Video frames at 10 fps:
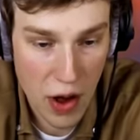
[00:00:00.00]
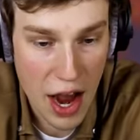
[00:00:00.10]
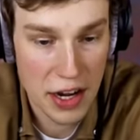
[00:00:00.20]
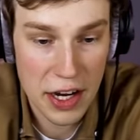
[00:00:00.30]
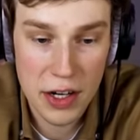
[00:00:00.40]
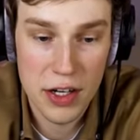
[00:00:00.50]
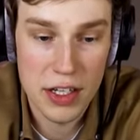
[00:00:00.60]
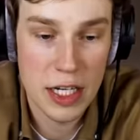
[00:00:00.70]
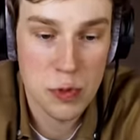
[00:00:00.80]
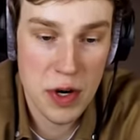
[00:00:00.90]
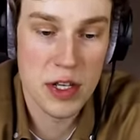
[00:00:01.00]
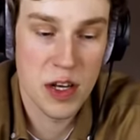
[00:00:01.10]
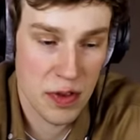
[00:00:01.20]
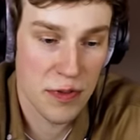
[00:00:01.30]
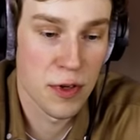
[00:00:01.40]
glad I get to experience
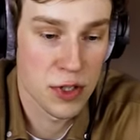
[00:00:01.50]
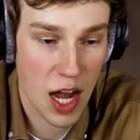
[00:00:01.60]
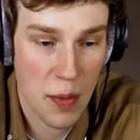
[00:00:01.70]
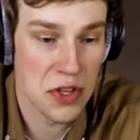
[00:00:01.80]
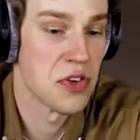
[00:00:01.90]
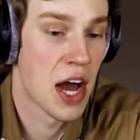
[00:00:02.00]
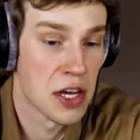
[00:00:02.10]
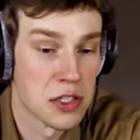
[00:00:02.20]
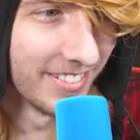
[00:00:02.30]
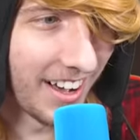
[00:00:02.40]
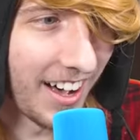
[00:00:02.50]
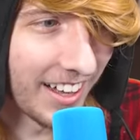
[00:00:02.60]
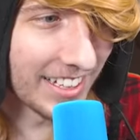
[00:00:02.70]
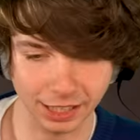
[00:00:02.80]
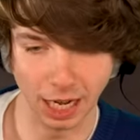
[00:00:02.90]
it for the first time with you guys. No,
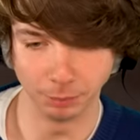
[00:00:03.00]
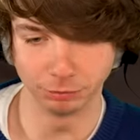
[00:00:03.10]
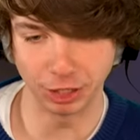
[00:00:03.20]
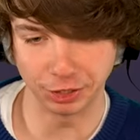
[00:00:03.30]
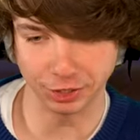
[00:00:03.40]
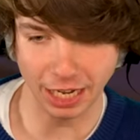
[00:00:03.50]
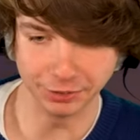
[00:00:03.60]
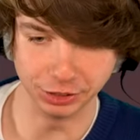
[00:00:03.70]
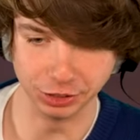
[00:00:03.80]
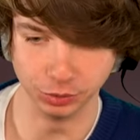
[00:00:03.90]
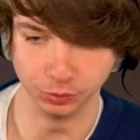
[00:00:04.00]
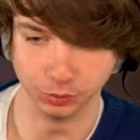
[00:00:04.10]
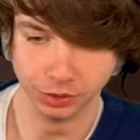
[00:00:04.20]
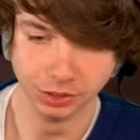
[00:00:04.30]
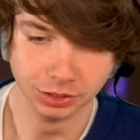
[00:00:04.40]
that's yeah, I'm very glad that
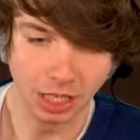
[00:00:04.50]
you.